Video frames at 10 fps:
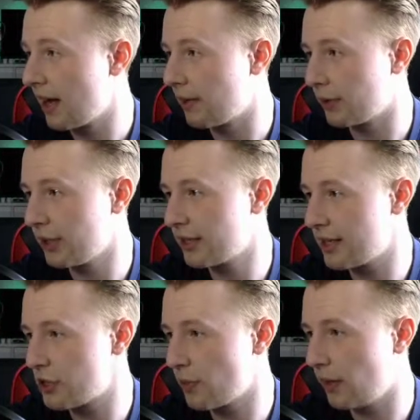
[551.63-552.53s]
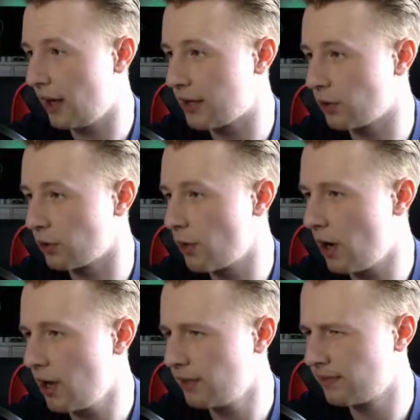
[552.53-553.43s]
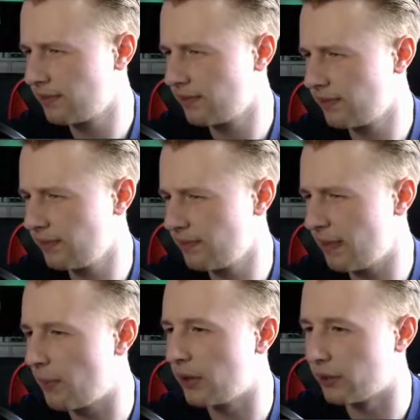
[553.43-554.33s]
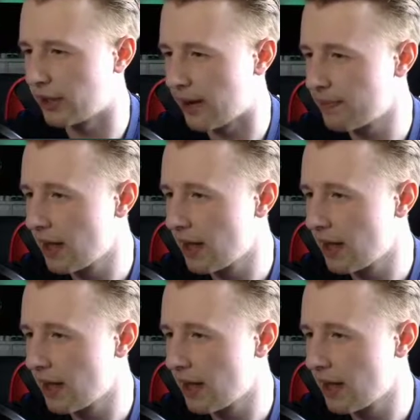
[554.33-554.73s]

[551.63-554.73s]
I'm going to say someone like Courtois, Manuel Neuer.